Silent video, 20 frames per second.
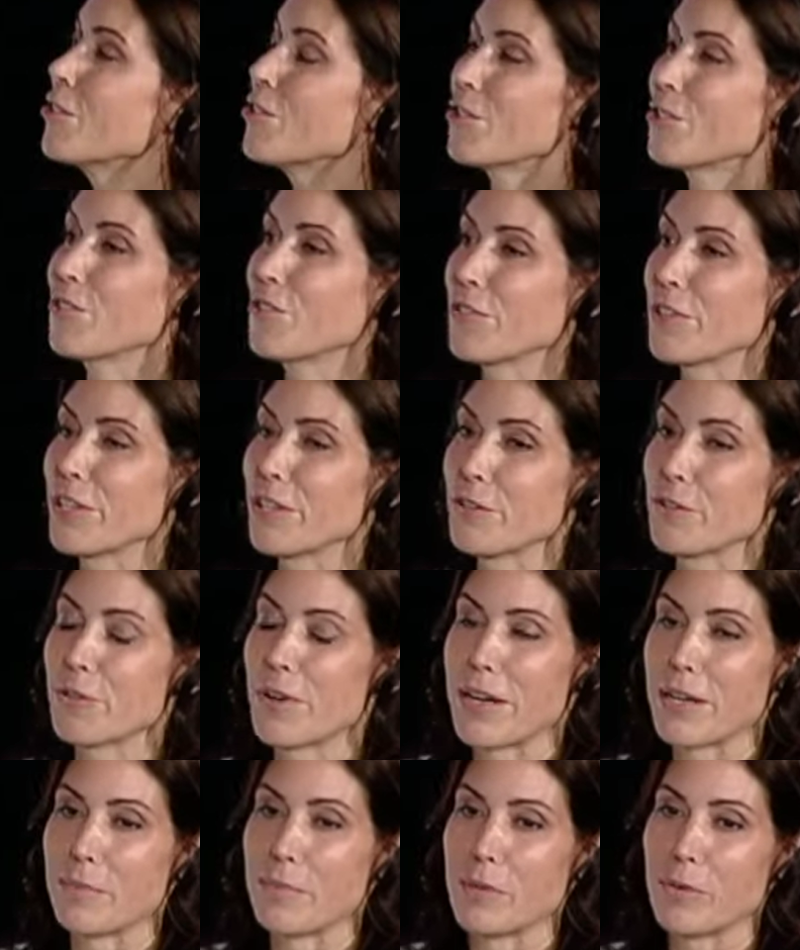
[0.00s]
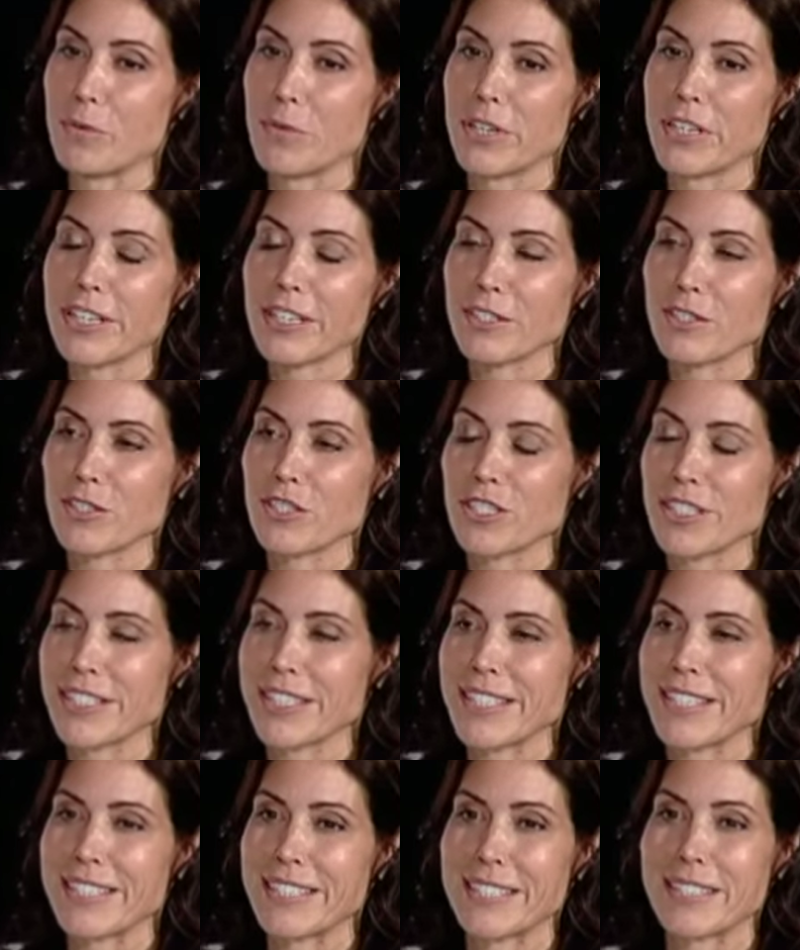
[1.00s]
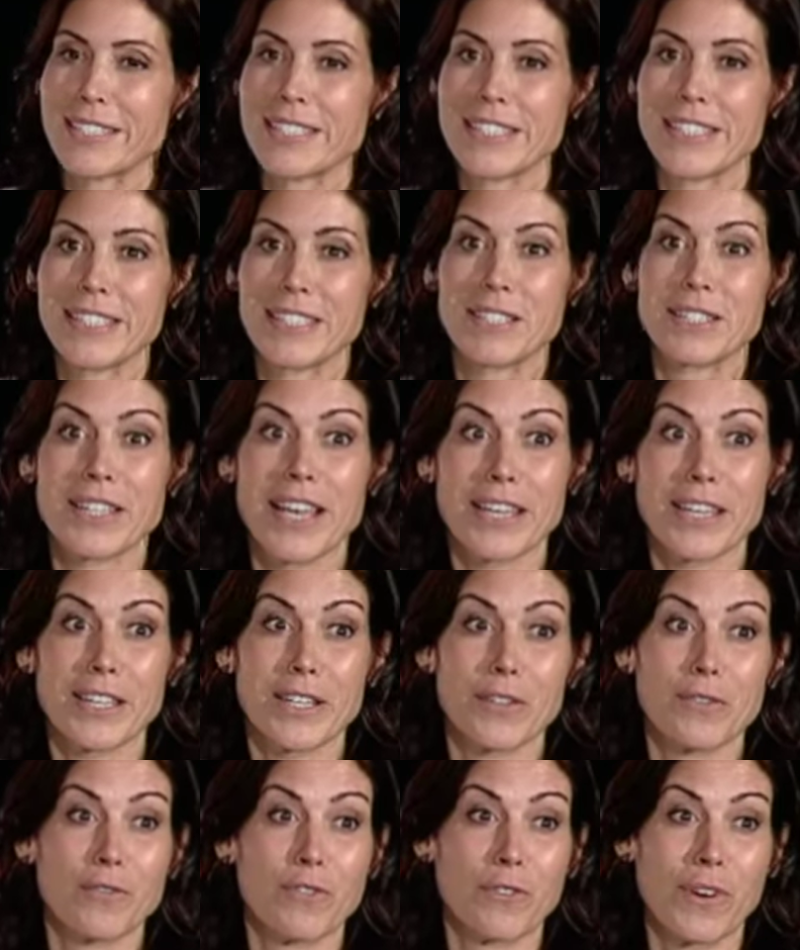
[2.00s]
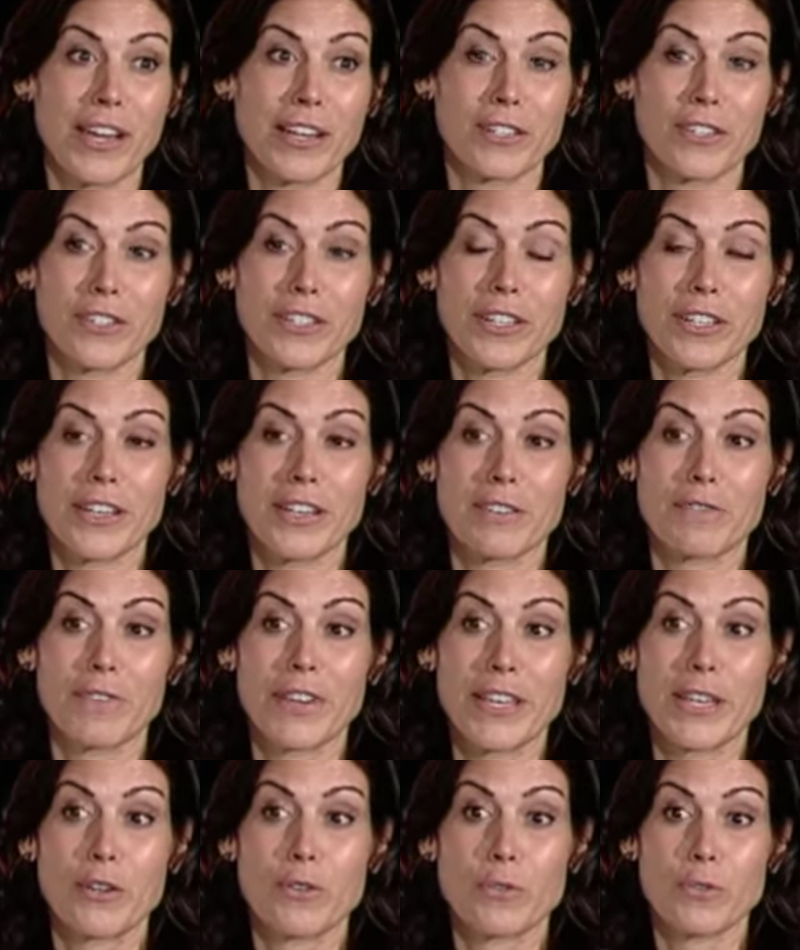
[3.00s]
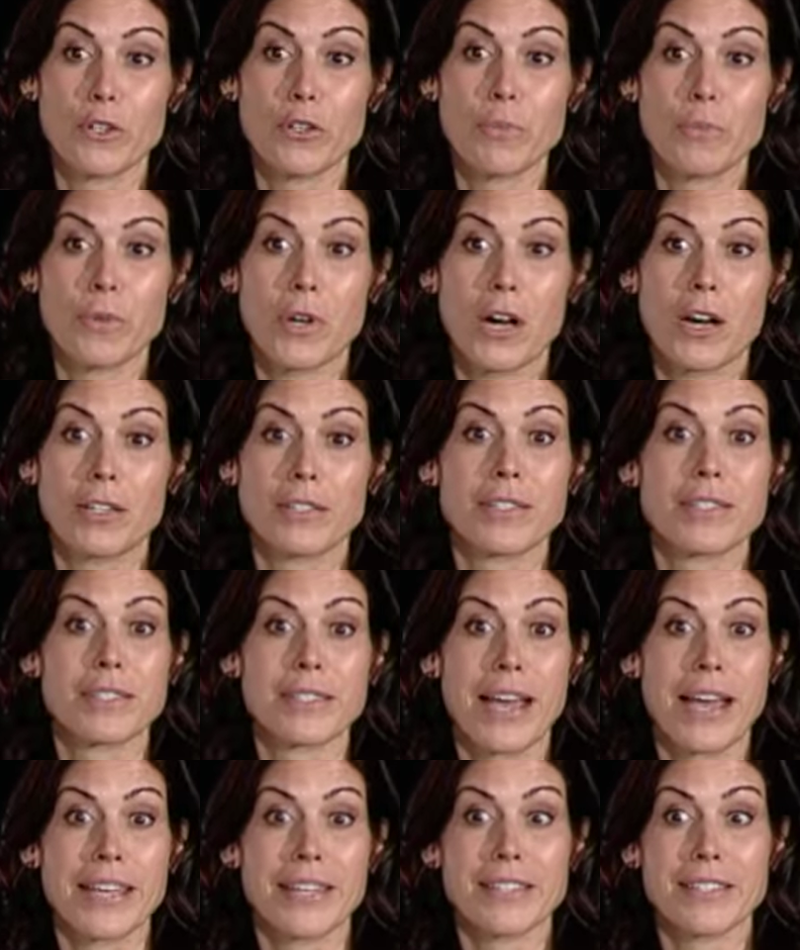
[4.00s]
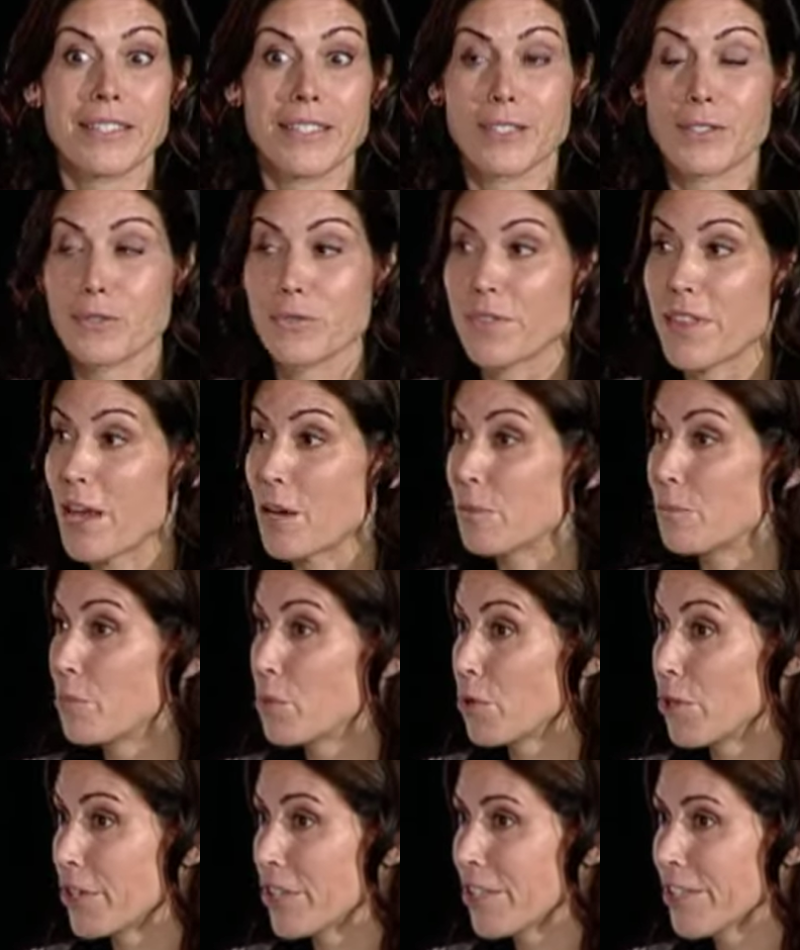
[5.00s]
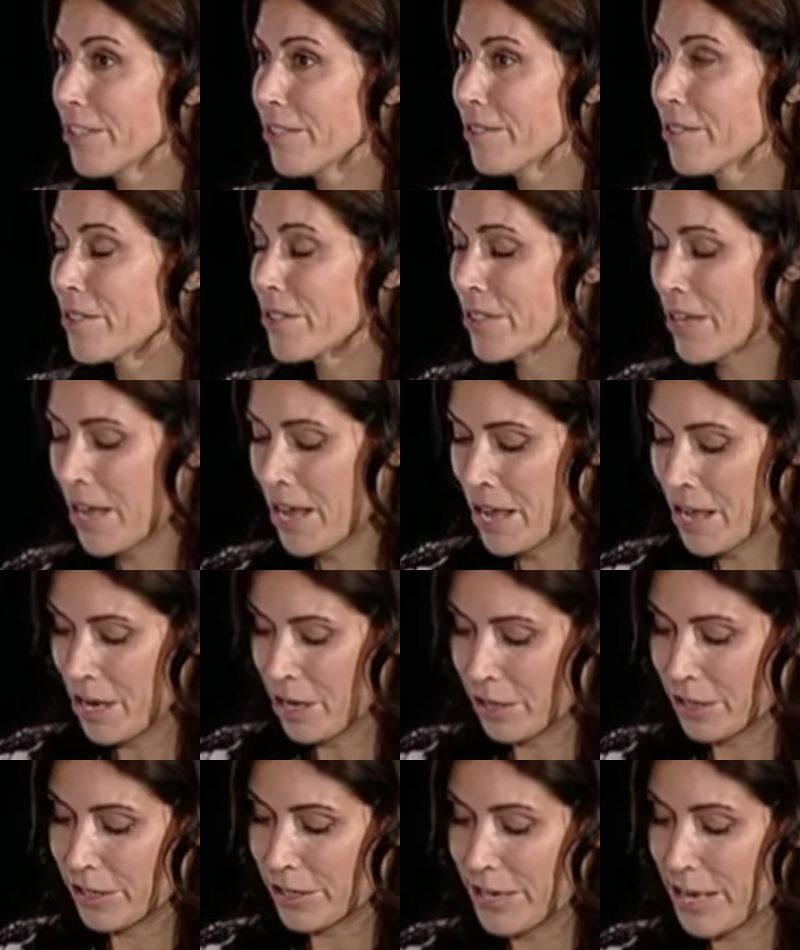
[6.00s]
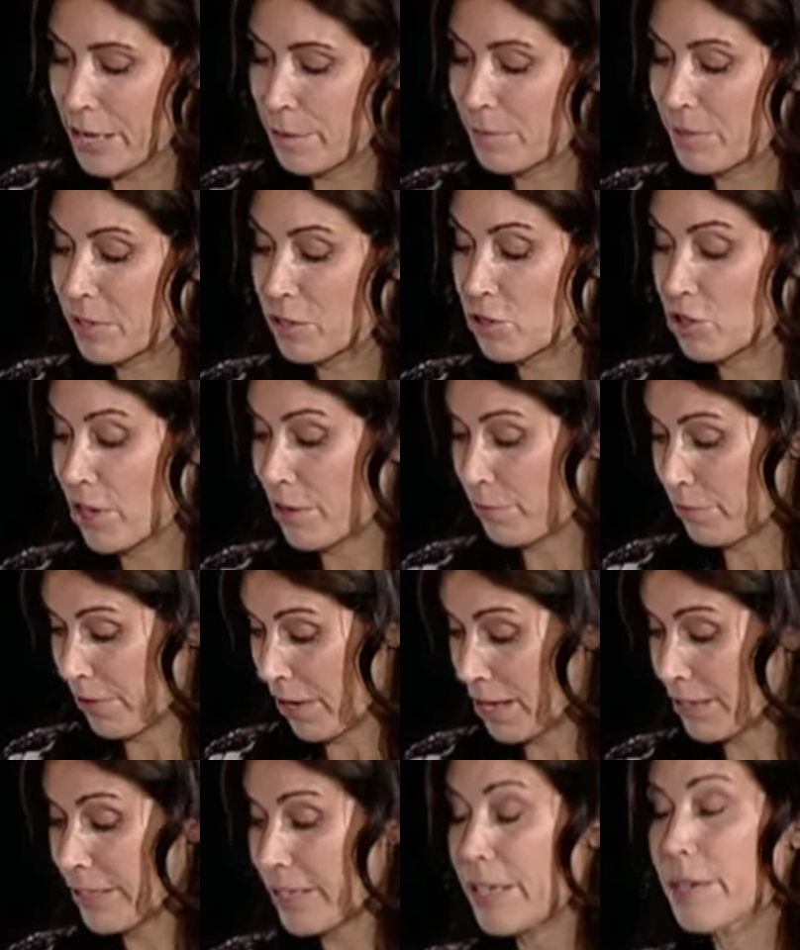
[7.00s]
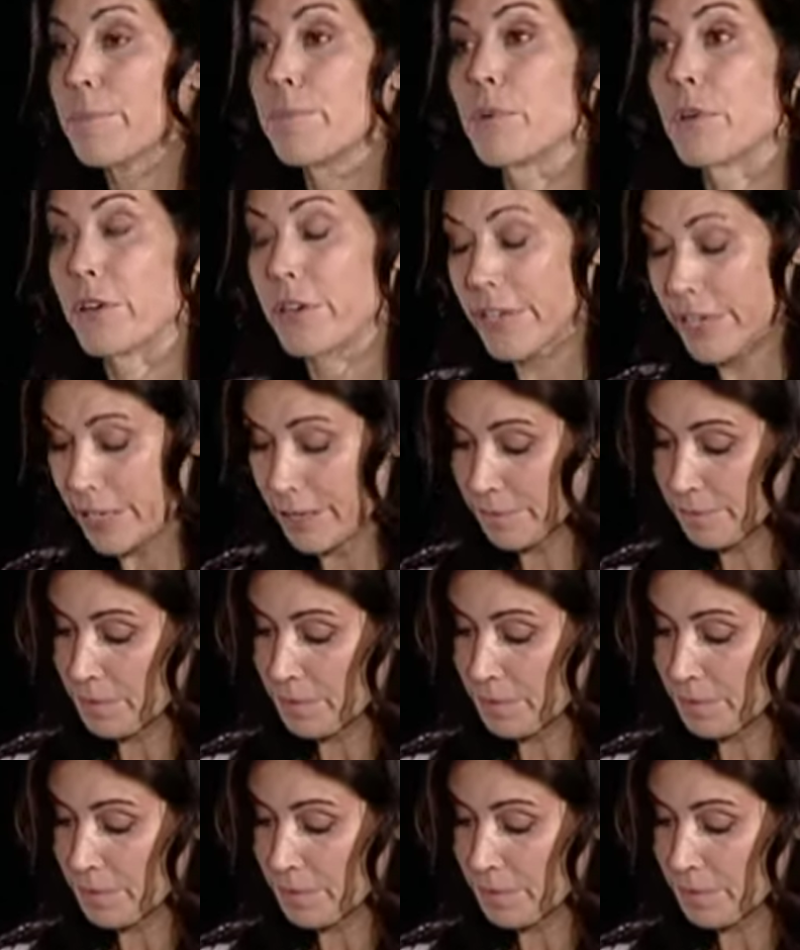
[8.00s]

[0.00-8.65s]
she's doing incredible work. She is the executive director of a group called Scientists Without Borders. Her name is Shaifali Puri.